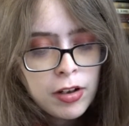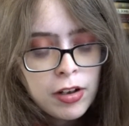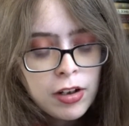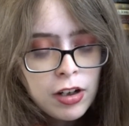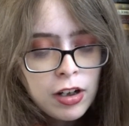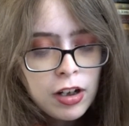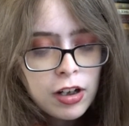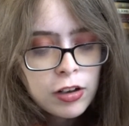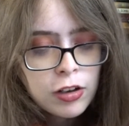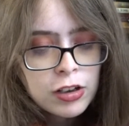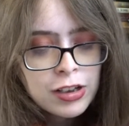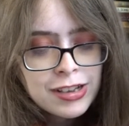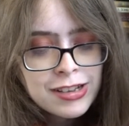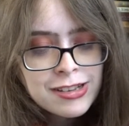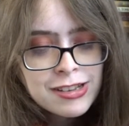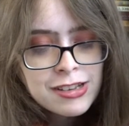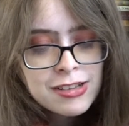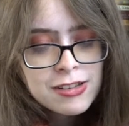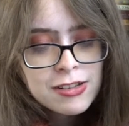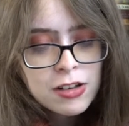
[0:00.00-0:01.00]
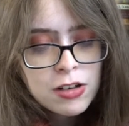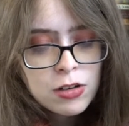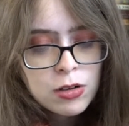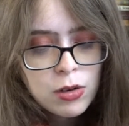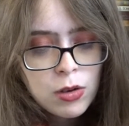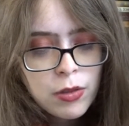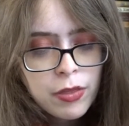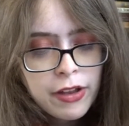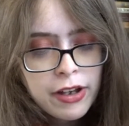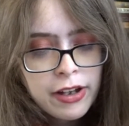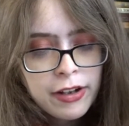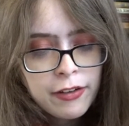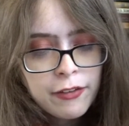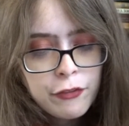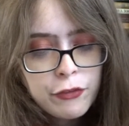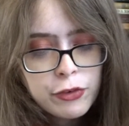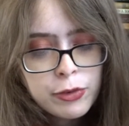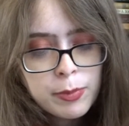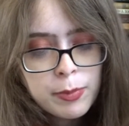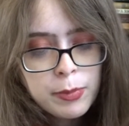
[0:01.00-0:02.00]
Across the circle, the elves
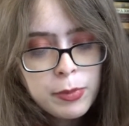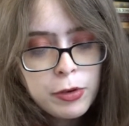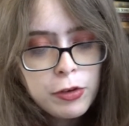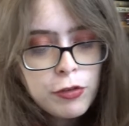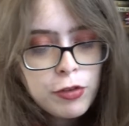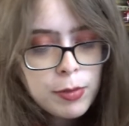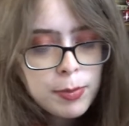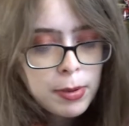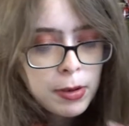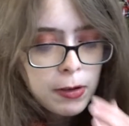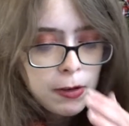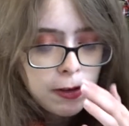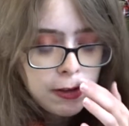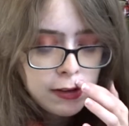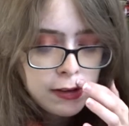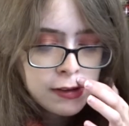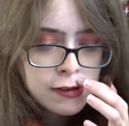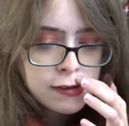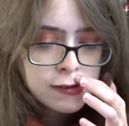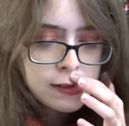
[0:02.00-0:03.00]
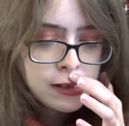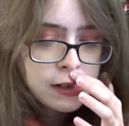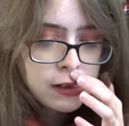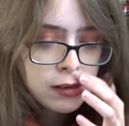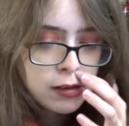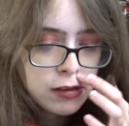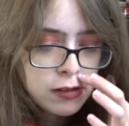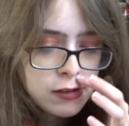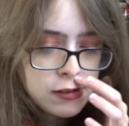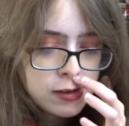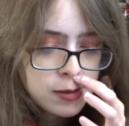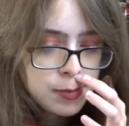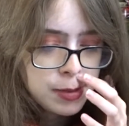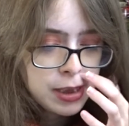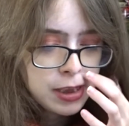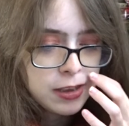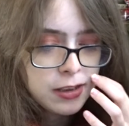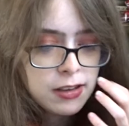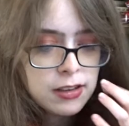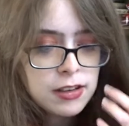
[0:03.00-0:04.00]
moved apart and Santa Claus
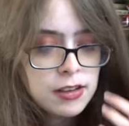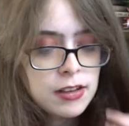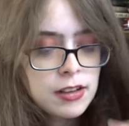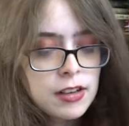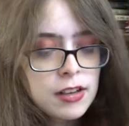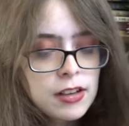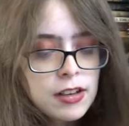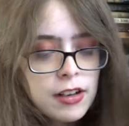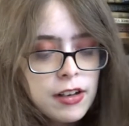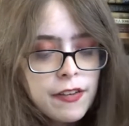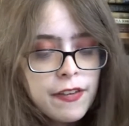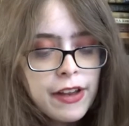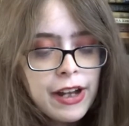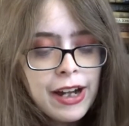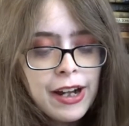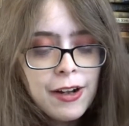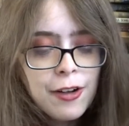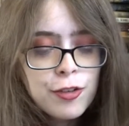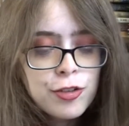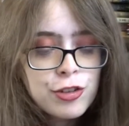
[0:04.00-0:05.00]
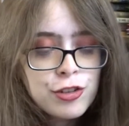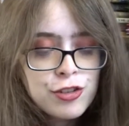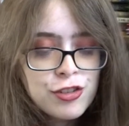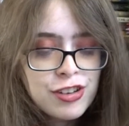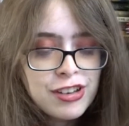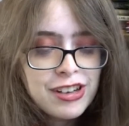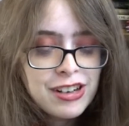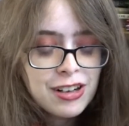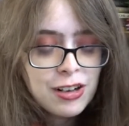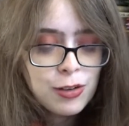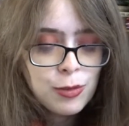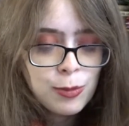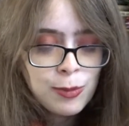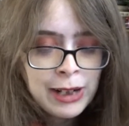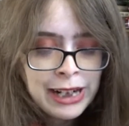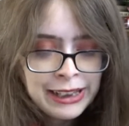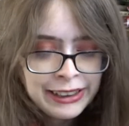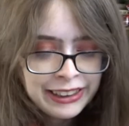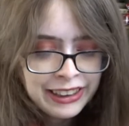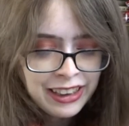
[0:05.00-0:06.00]
appeared. The elves cheered
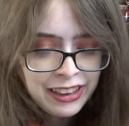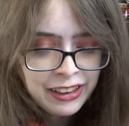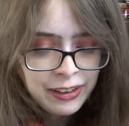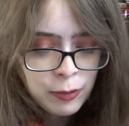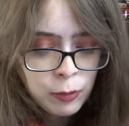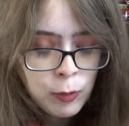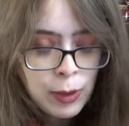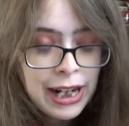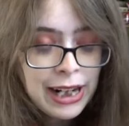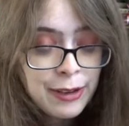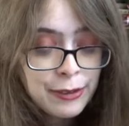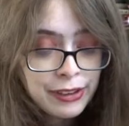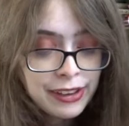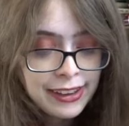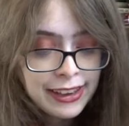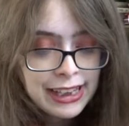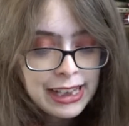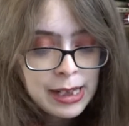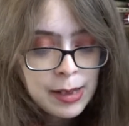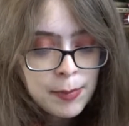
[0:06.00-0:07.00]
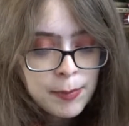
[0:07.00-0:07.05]
wildly.